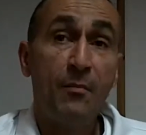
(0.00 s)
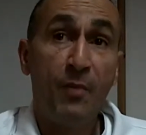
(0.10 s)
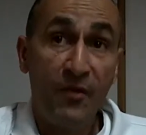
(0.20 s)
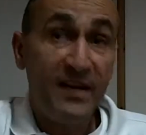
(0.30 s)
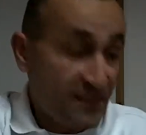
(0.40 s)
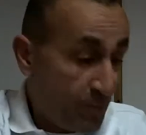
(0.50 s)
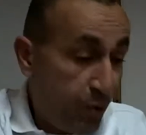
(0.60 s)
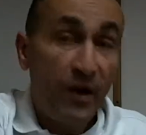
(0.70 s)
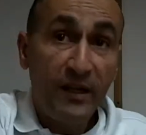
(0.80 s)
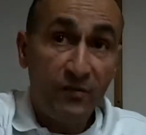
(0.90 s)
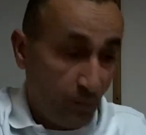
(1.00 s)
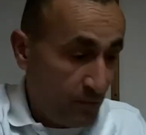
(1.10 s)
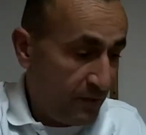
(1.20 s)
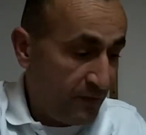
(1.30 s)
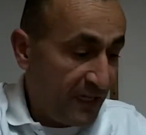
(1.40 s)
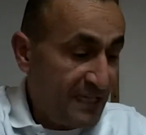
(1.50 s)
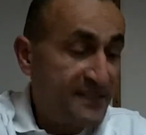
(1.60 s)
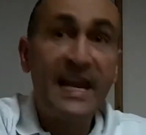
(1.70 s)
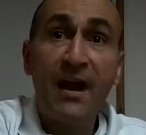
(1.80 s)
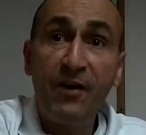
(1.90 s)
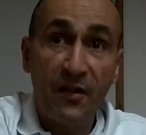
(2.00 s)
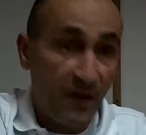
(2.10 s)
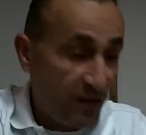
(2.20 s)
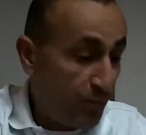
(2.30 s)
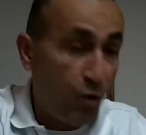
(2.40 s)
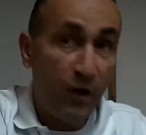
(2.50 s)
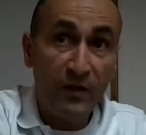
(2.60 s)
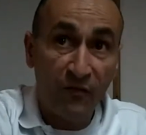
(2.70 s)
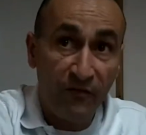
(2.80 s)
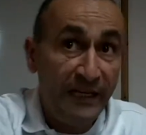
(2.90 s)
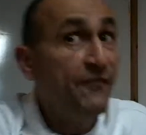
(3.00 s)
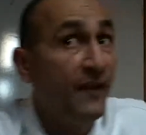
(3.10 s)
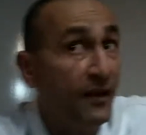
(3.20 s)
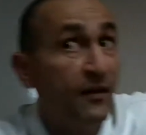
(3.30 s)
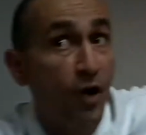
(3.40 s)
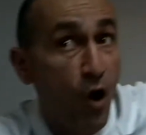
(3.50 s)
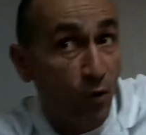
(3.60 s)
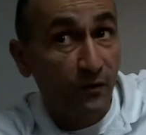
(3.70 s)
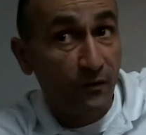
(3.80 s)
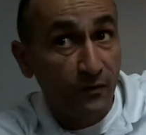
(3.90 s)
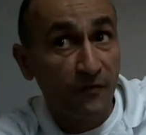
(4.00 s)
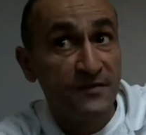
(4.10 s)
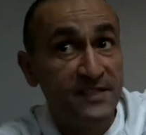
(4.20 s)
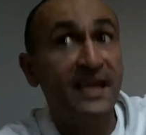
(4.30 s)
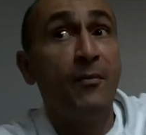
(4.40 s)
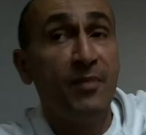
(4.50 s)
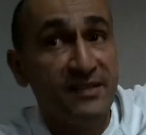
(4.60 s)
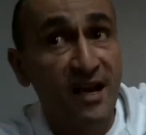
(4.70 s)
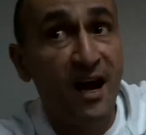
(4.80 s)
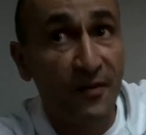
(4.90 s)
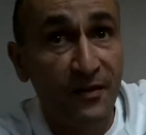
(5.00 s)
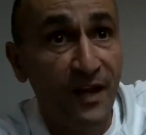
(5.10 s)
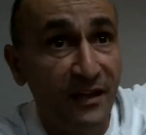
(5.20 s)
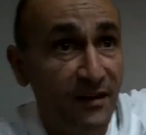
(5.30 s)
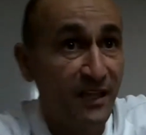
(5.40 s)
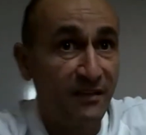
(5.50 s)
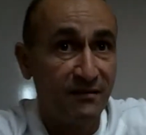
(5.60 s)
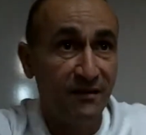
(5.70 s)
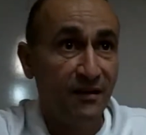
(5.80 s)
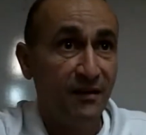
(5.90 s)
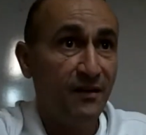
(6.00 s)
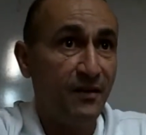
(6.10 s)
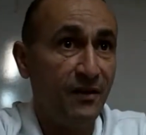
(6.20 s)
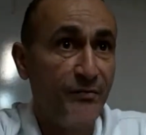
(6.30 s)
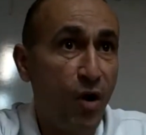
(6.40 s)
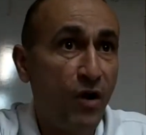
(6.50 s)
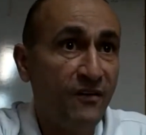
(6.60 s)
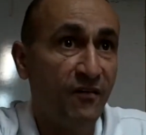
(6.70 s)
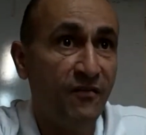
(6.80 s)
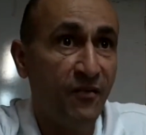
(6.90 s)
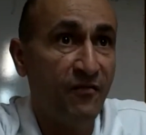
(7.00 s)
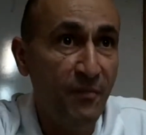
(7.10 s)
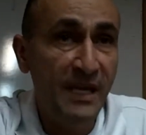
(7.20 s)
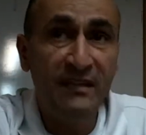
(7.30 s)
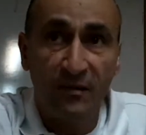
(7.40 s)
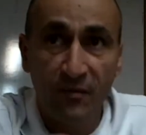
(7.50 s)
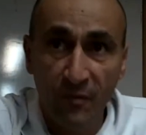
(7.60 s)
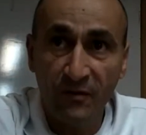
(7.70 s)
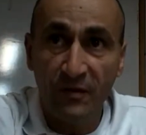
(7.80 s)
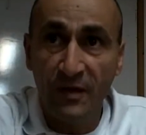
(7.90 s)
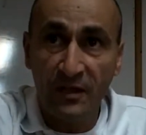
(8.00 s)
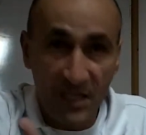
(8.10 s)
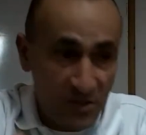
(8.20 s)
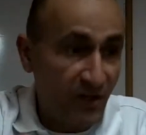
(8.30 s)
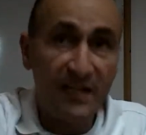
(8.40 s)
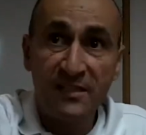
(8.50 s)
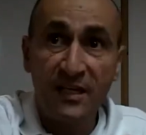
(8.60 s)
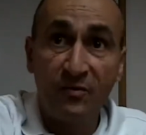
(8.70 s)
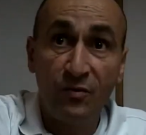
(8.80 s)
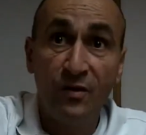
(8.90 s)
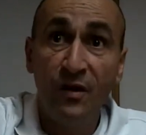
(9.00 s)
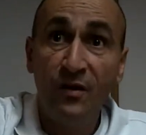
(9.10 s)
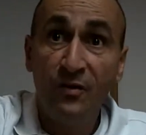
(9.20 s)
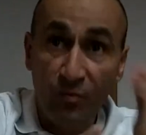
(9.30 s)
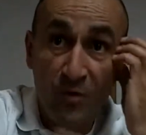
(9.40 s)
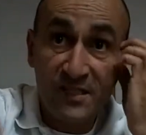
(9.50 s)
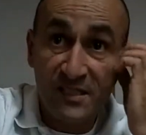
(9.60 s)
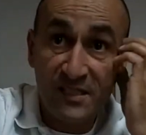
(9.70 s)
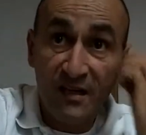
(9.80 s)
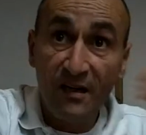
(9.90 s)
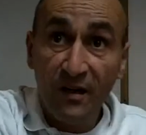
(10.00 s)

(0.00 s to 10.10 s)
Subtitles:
but there is a point that is scarier than the point of leaving the known, of sira basar, that pot of meat, and that the Israelites said to Moses,